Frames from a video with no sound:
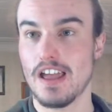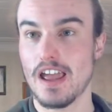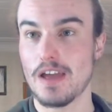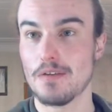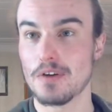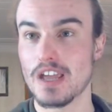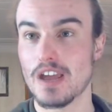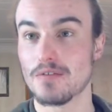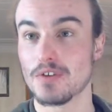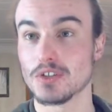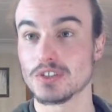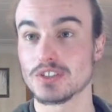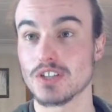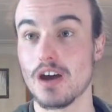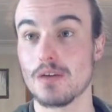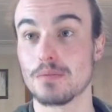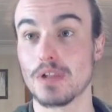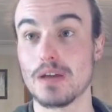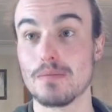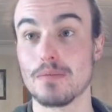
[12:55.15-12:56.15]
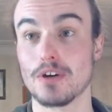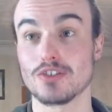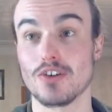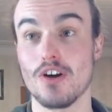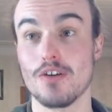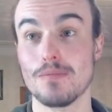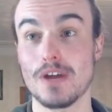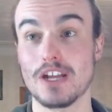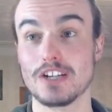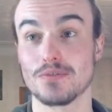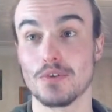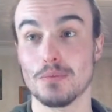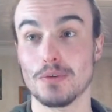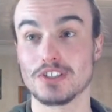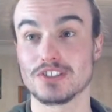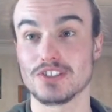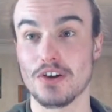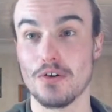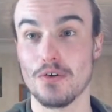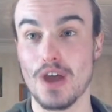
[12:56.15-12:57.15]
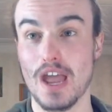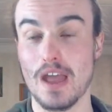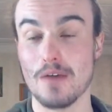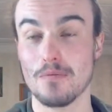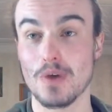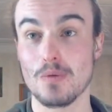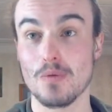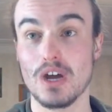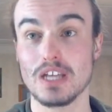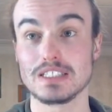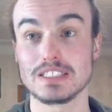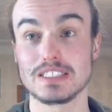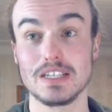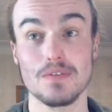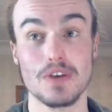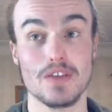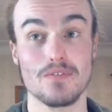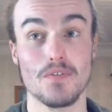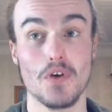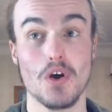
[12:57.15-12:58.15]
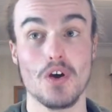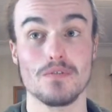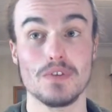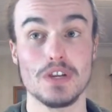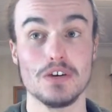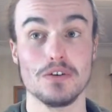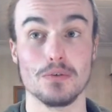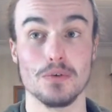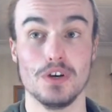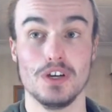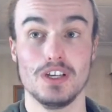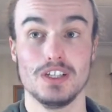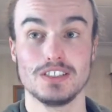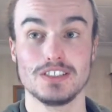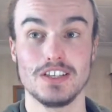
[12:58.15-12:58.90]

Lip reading: And we have also got to play my trial match for my school, and we won 75-0.